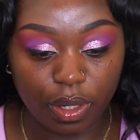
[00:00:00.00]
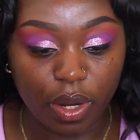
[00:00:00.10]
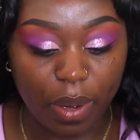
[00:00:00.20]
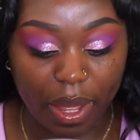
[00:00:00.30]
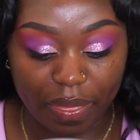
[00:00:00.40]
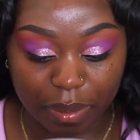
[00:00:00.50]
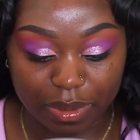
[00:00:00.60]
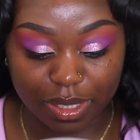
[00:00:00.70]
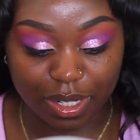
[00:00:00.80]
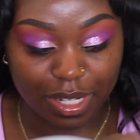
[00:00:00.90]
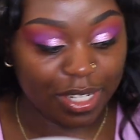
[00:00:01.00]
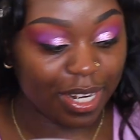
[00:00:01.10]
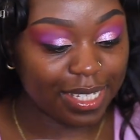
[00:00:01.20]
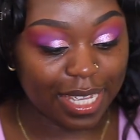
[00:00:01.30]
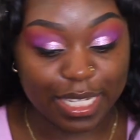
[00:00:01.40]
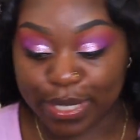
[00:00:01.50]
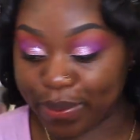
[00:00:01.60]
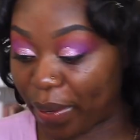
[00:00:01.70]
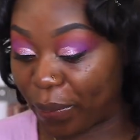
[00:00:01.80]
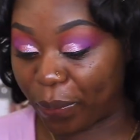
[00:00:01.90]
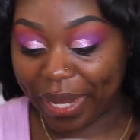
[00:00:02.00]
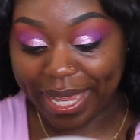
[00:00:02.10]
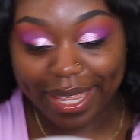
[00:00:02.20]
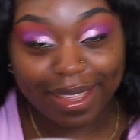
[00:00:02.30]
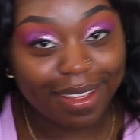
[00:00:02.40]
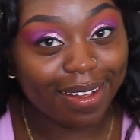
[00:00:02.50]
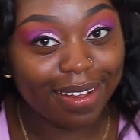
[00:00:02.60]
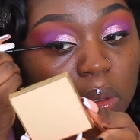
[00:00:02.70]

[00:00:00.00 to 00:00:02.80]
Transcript: You know what? I think I'm just gonna turn this into a wing.